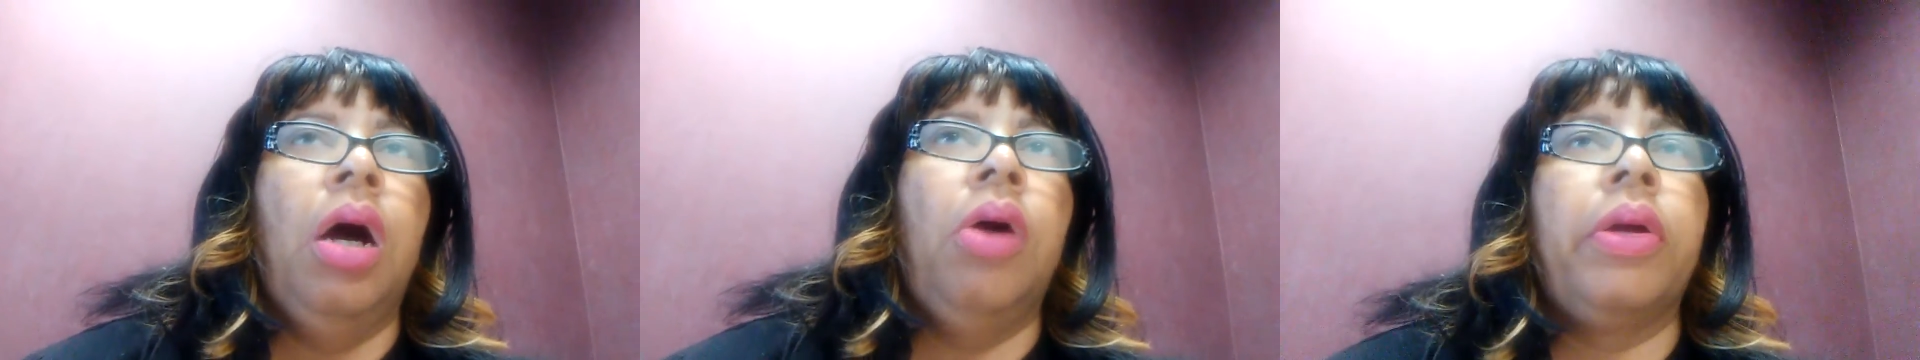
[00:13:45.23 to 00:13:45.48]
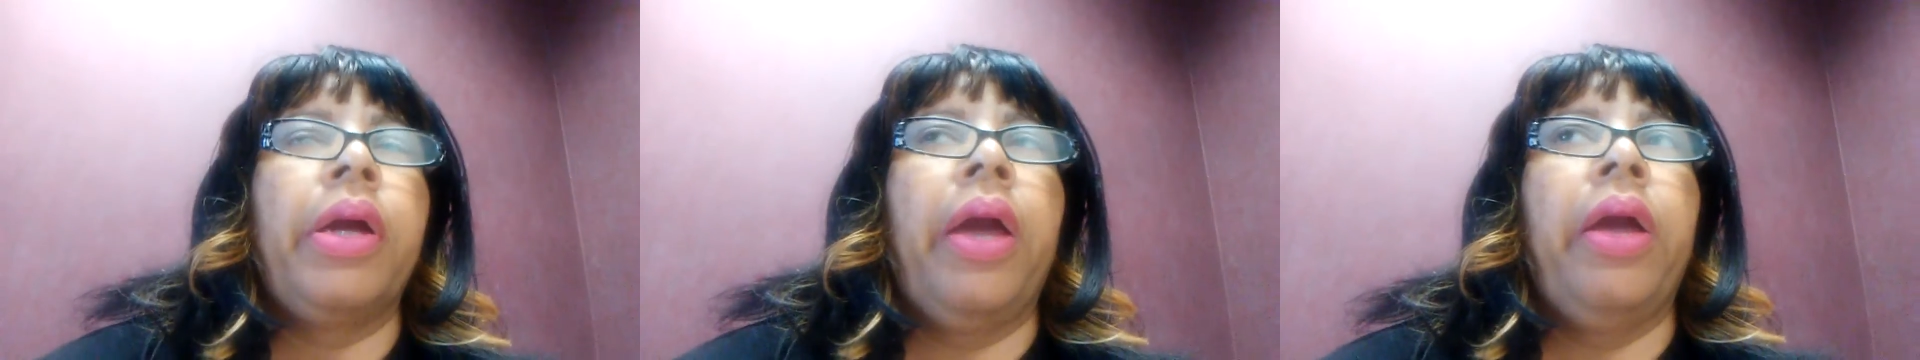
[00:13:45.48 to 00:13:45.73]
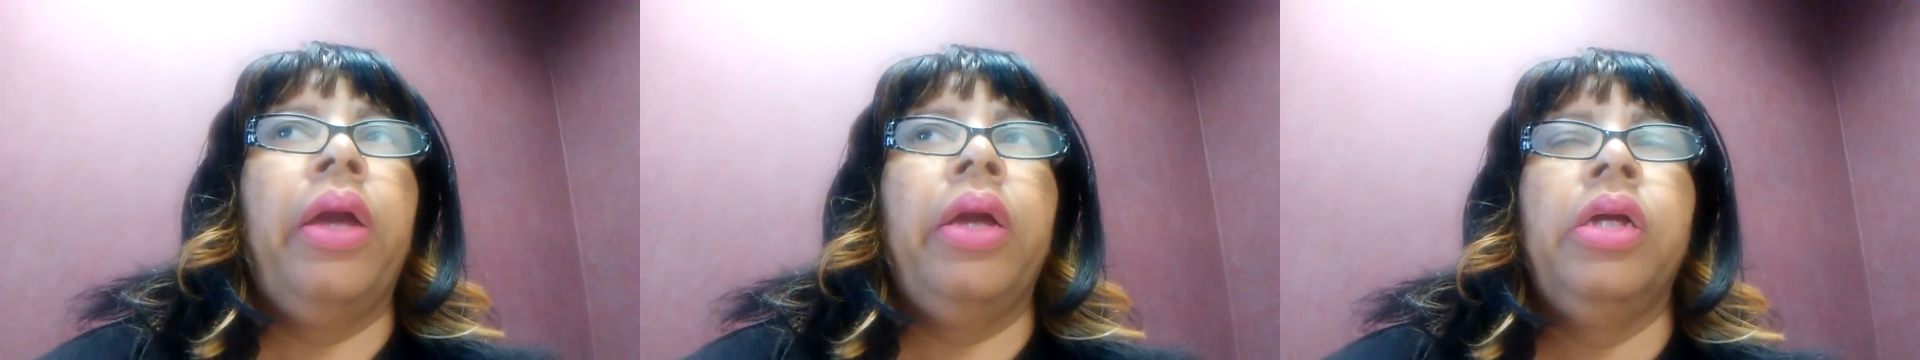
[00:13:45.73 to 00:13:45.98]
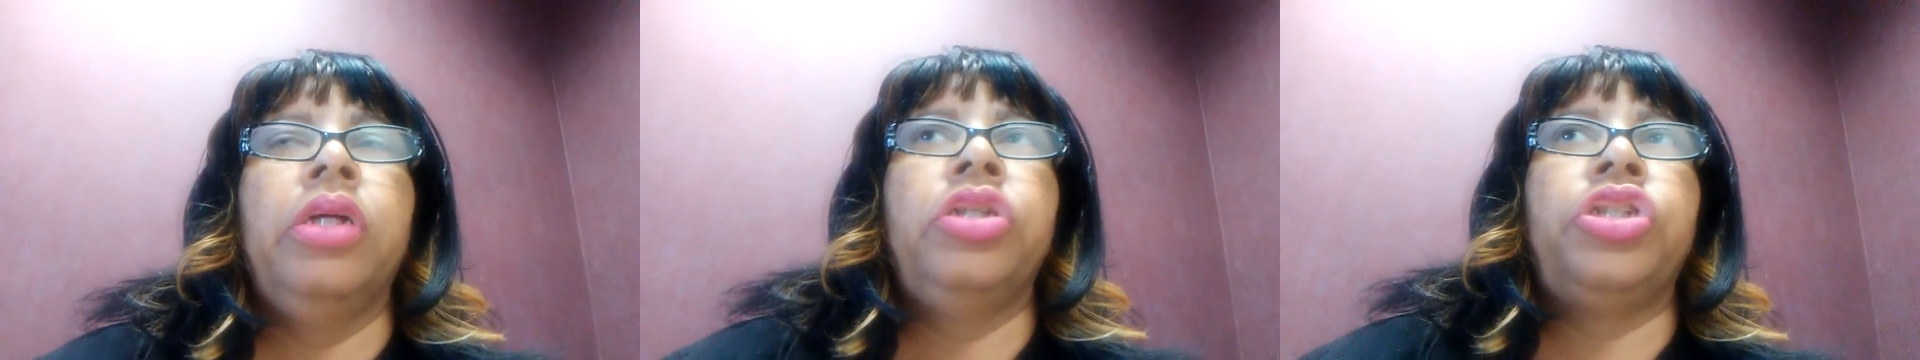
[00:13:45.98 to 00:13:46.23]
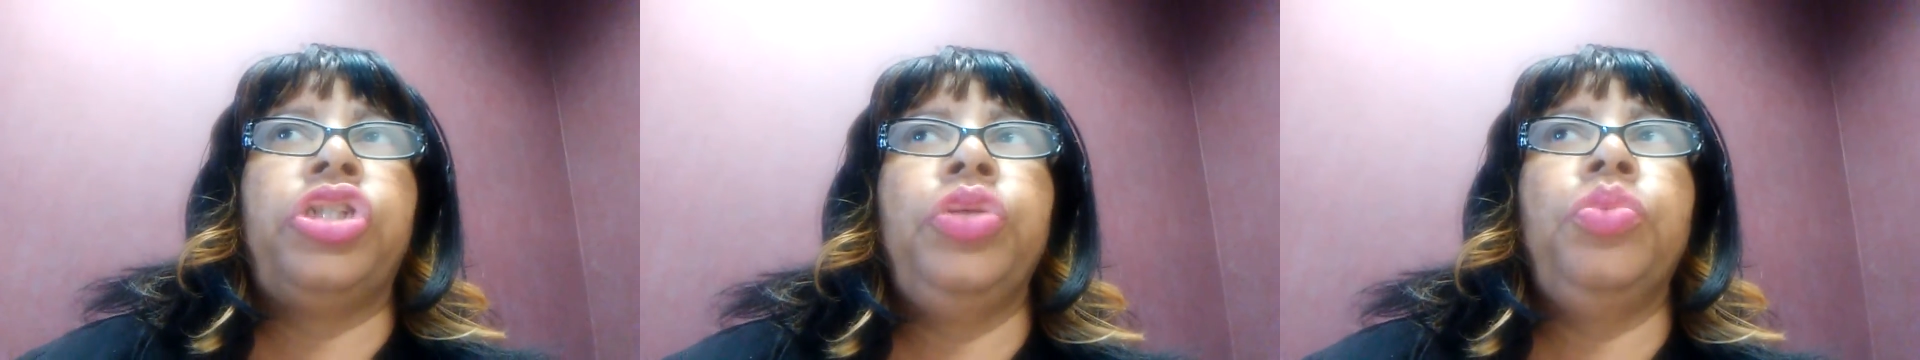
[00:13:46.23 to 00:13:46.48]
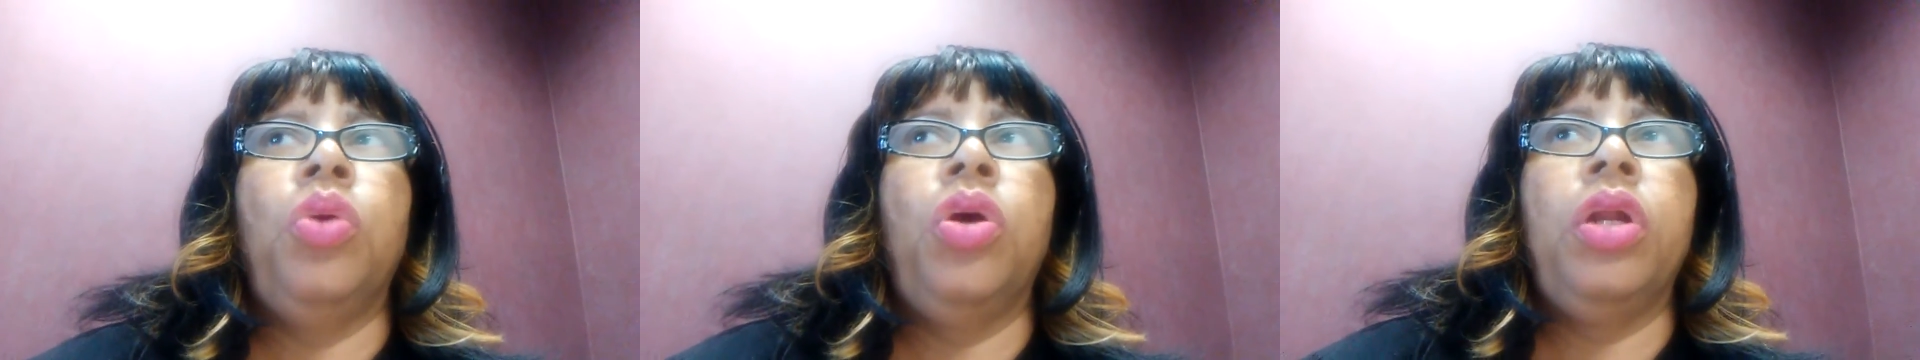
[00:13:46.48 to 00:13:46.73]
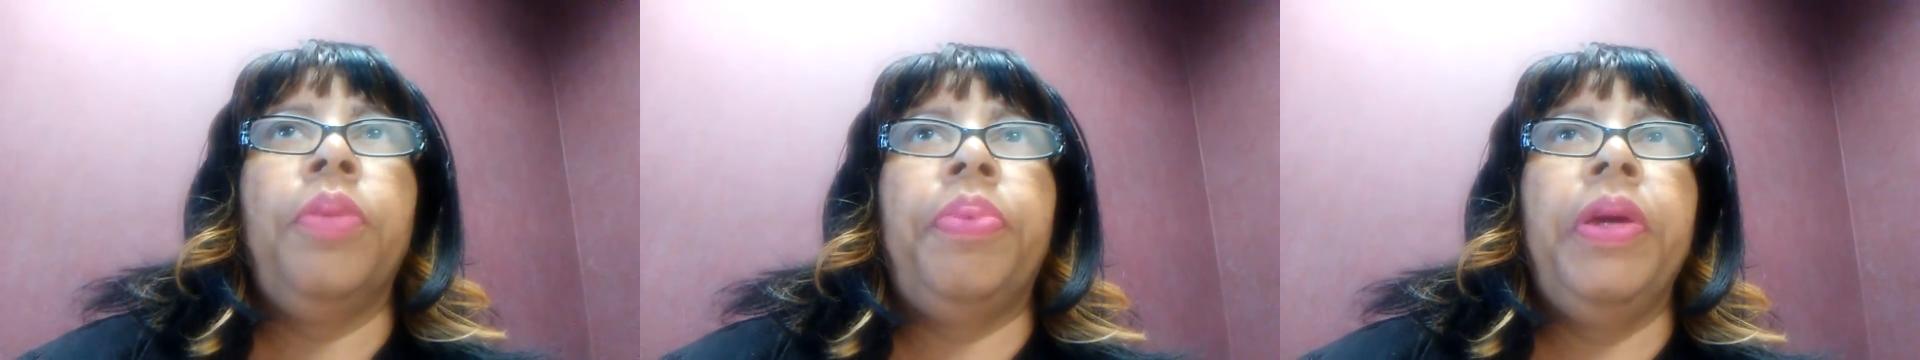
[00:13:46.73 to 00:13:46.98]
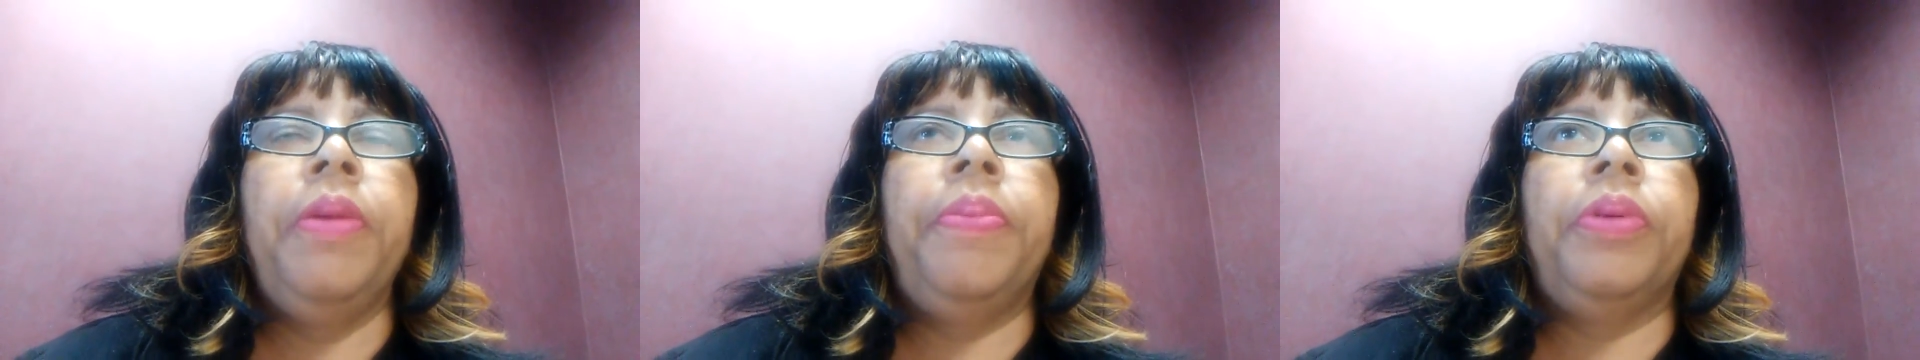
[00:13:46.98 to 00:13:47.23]
okay, she wanted
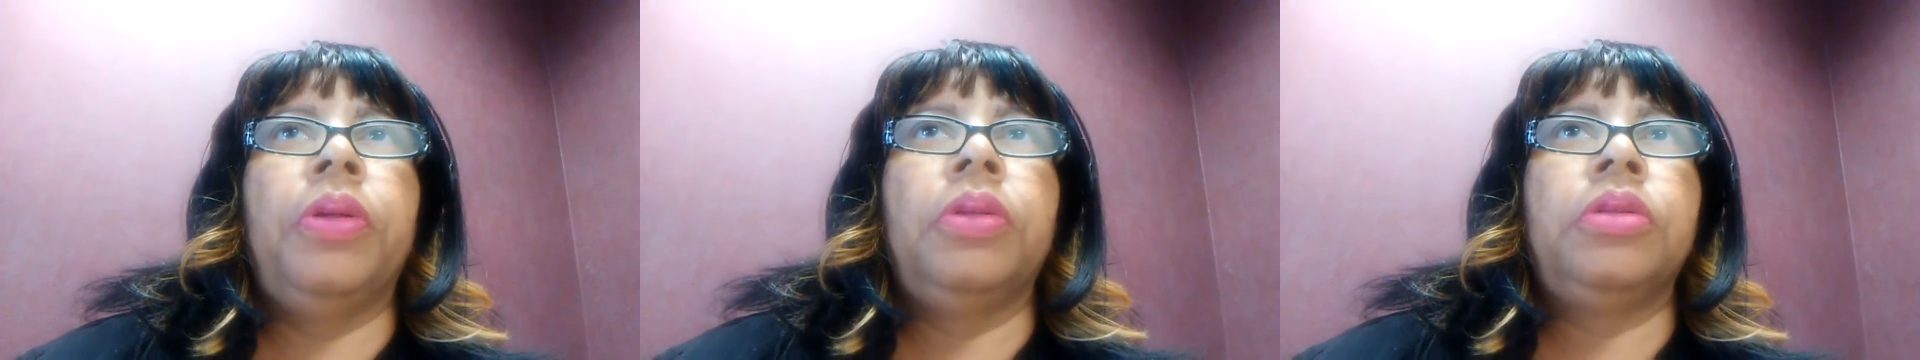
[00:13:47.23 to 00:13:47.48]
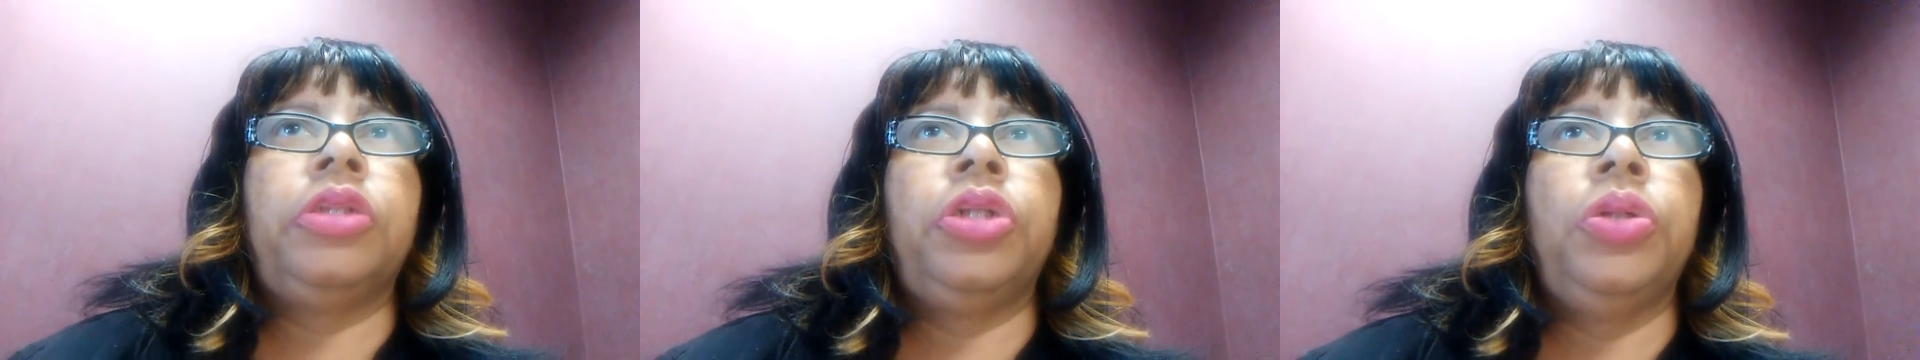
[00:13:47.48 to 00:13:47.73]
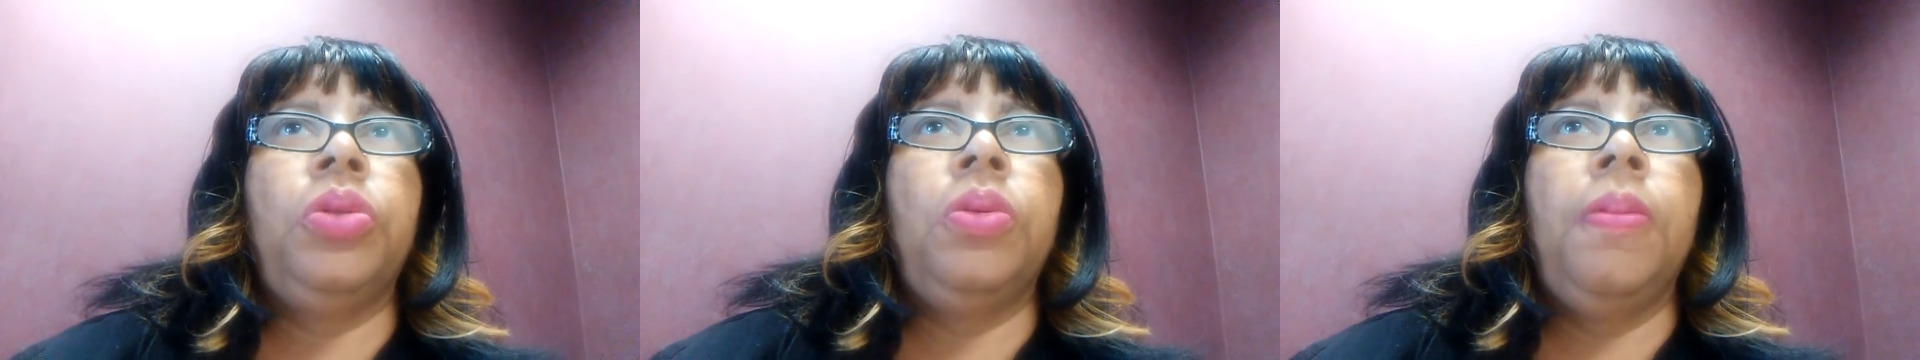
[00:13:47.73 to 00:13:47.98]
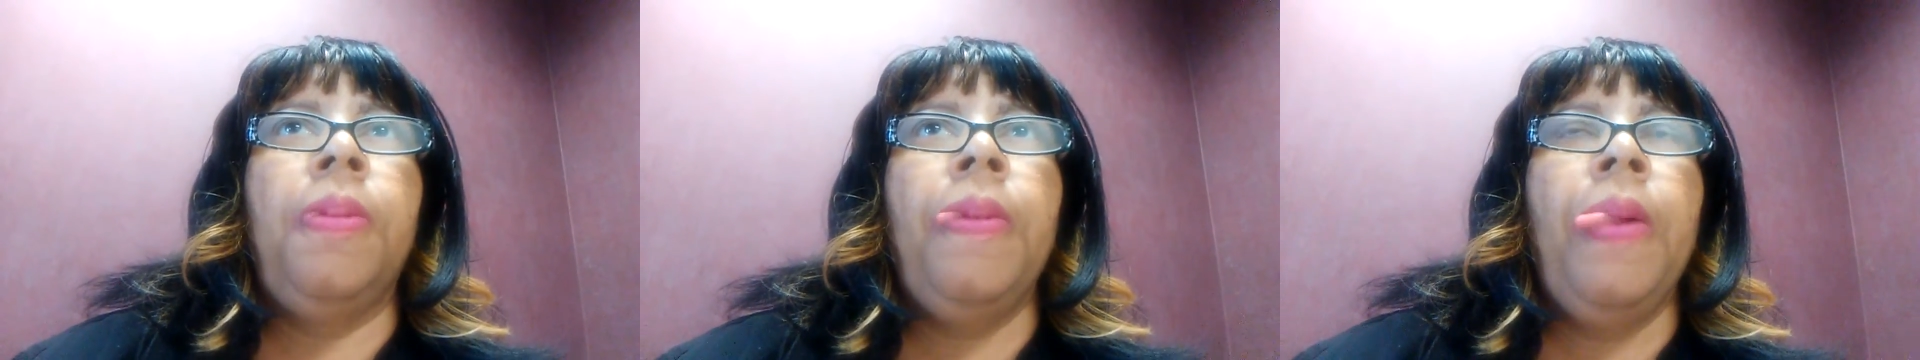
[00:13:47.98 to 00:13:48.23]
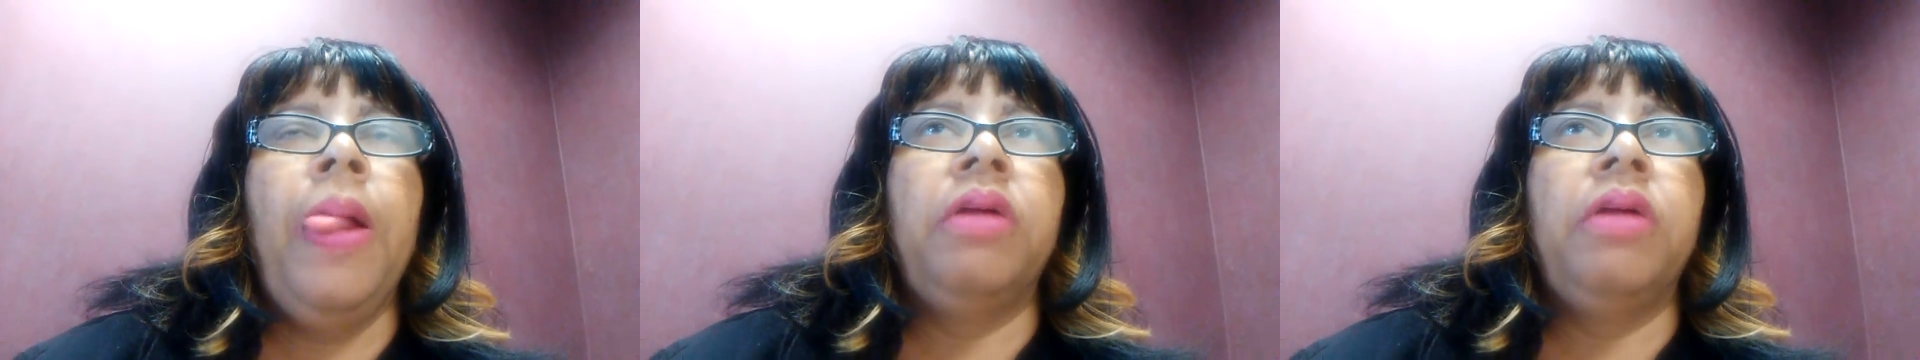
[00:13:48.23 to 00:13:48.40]
people to,